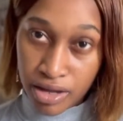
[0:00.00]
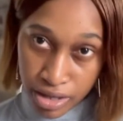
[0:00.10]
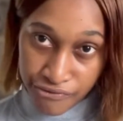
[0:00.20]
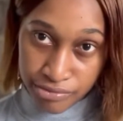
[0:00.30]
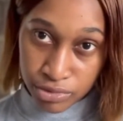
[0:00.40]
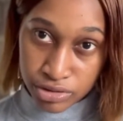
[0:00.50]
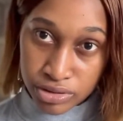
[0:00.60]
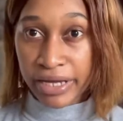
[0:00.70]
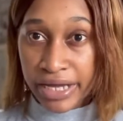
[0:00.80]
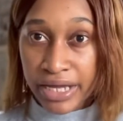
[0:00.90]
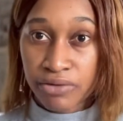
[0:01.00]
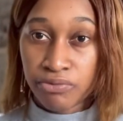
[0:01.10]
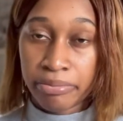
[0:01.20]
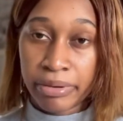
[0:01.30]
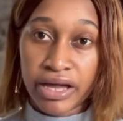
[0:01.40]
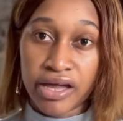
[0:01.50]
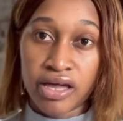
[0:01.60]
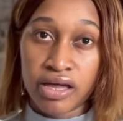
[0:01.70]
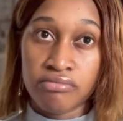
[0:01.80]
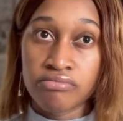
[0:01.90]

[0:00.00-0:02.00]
every month. We buy